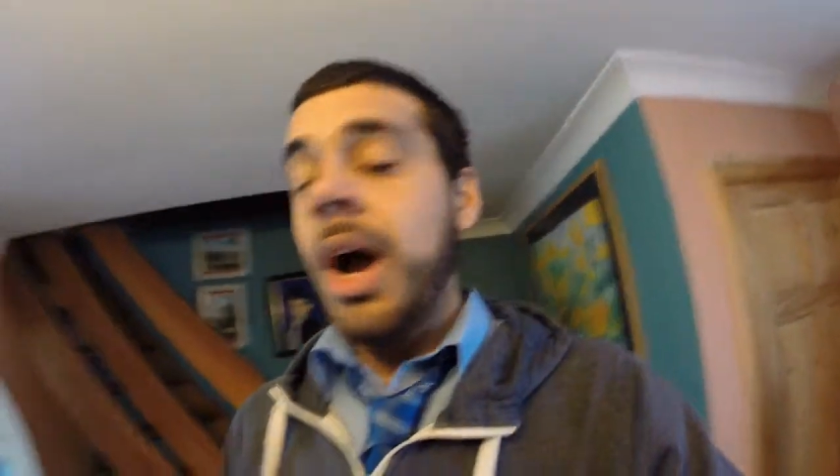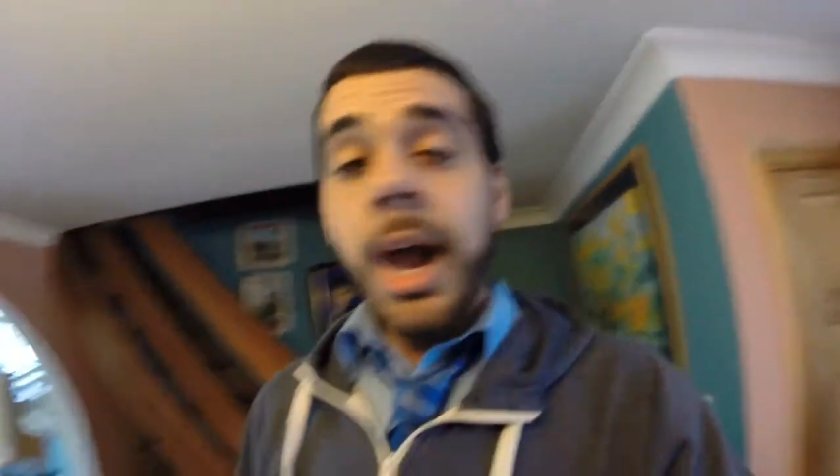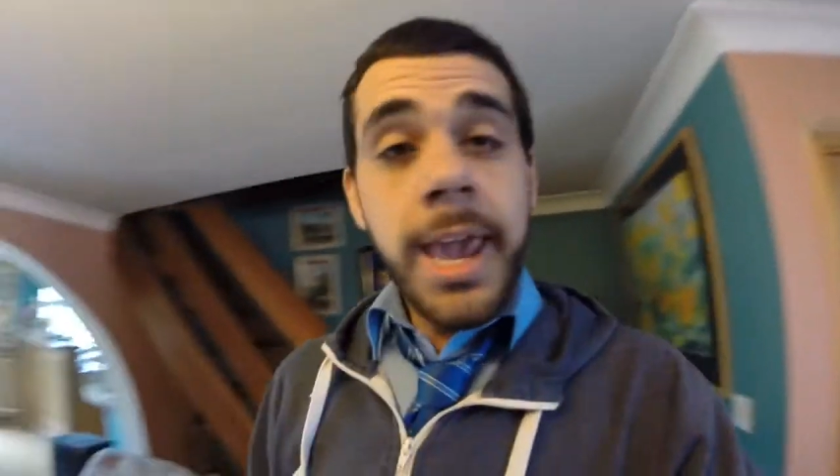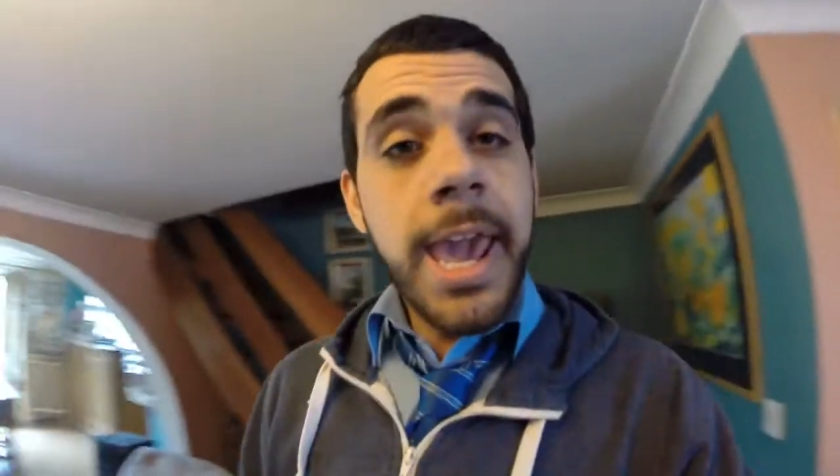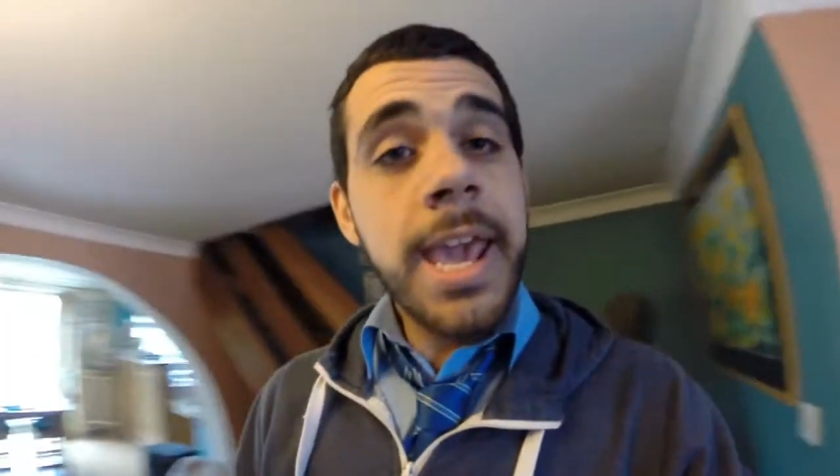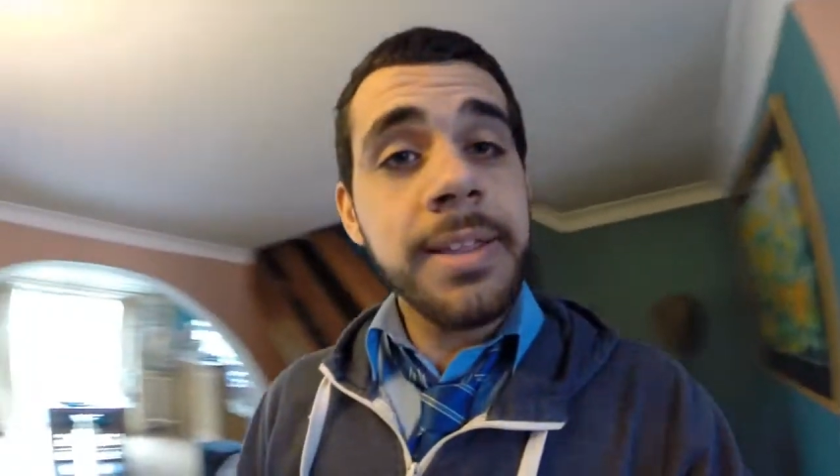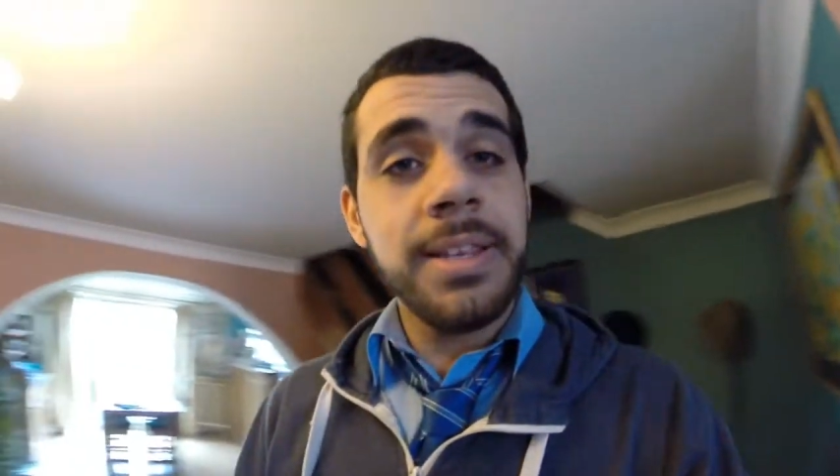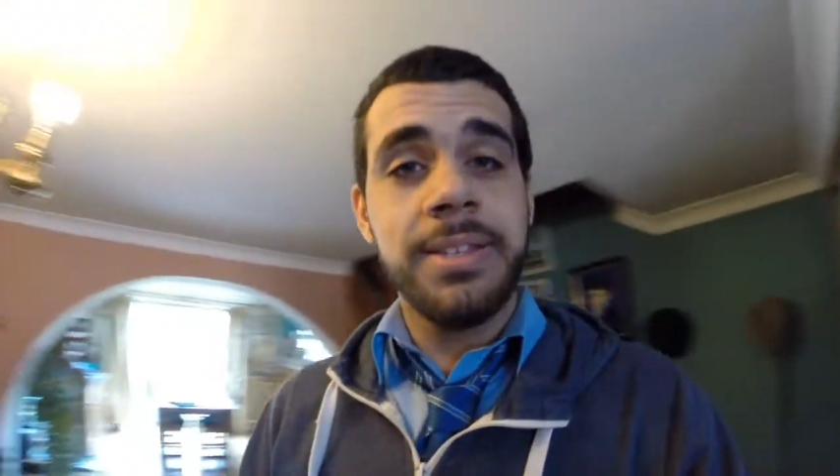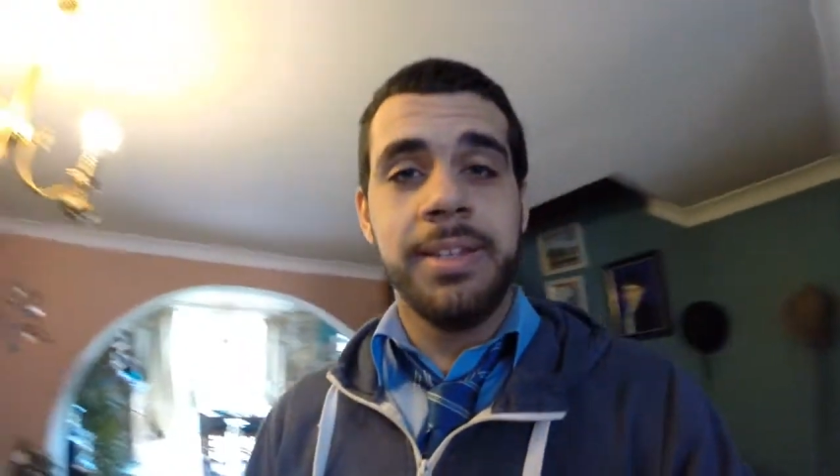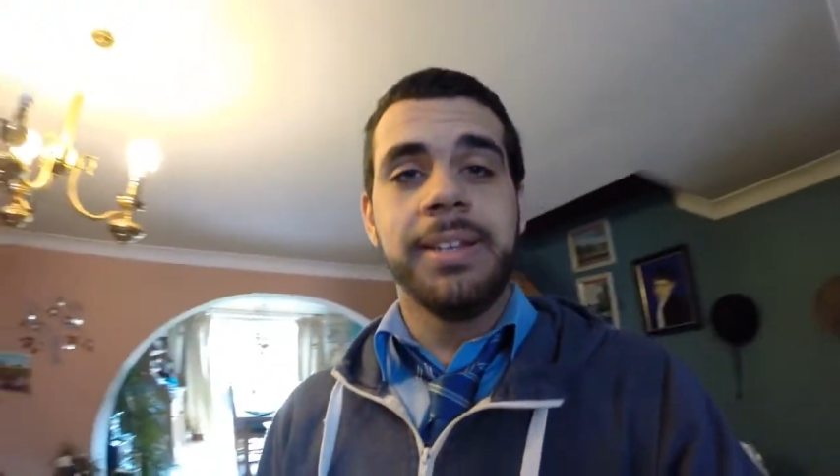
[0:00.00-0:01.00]
I hate
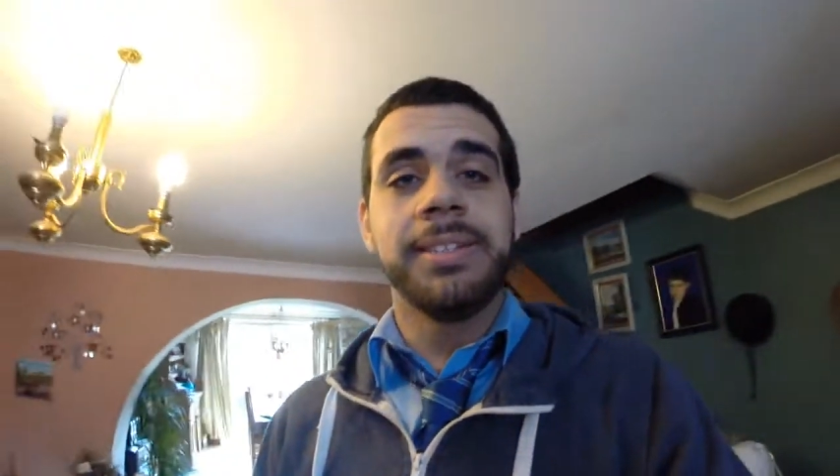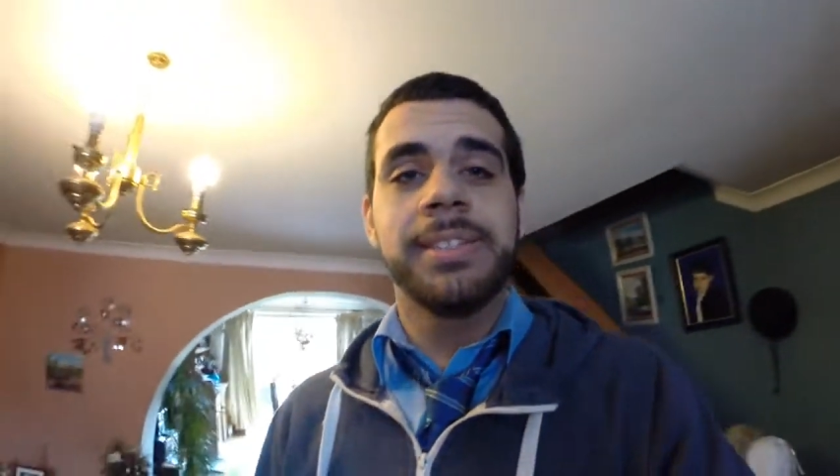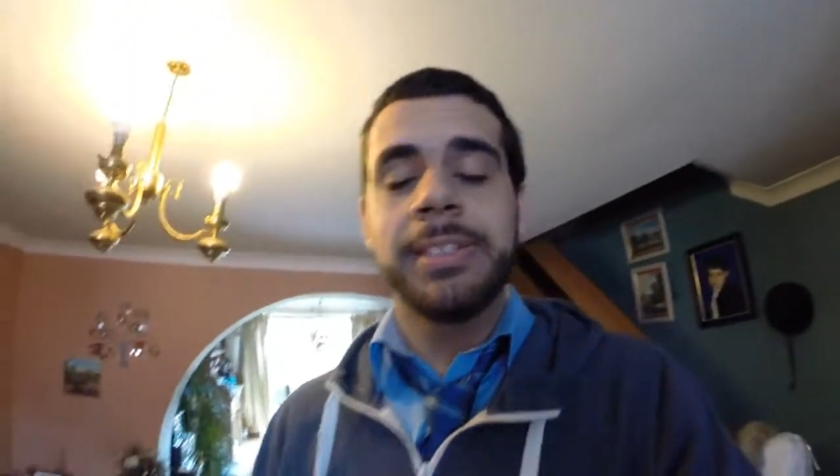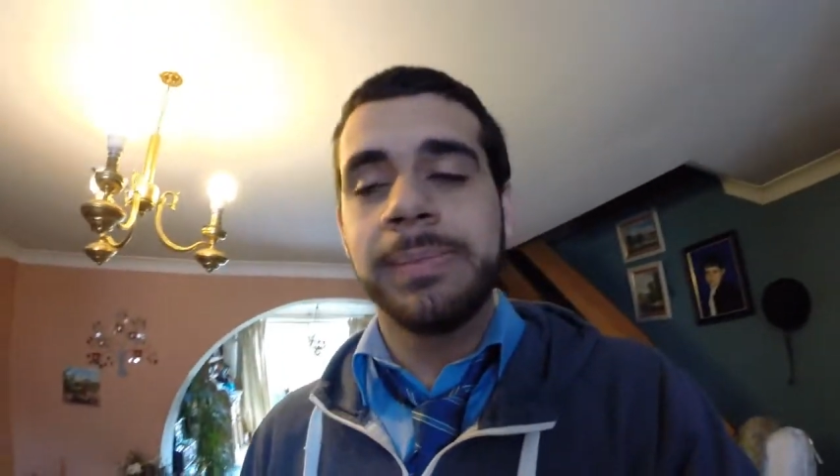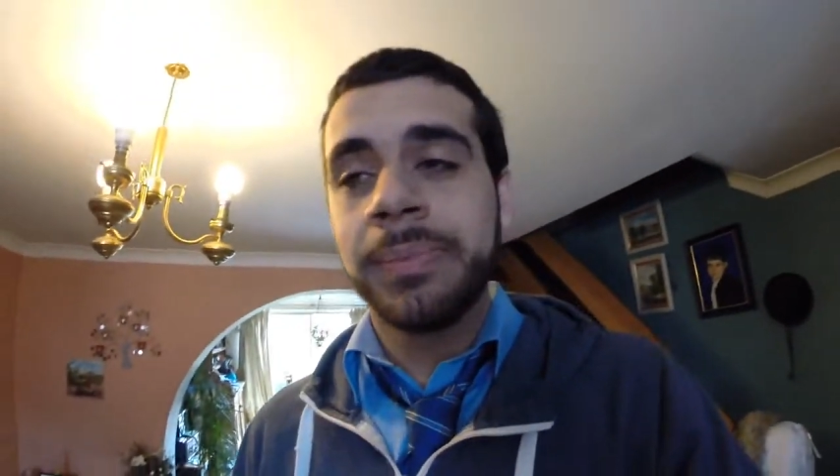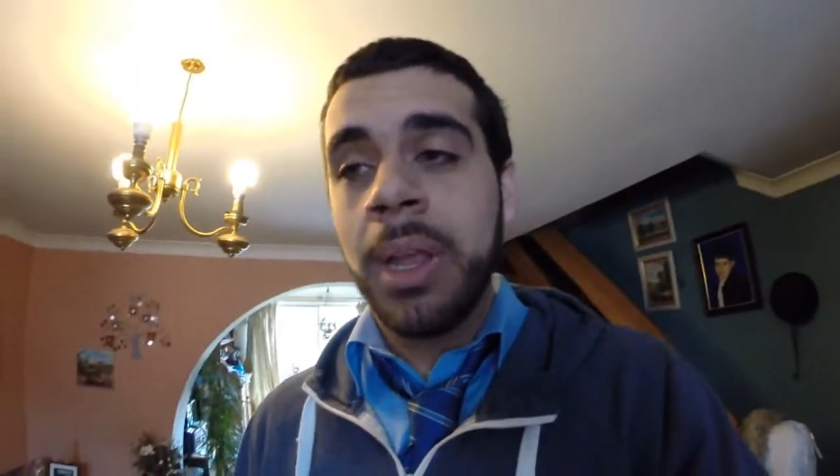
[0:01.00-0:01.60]
these things.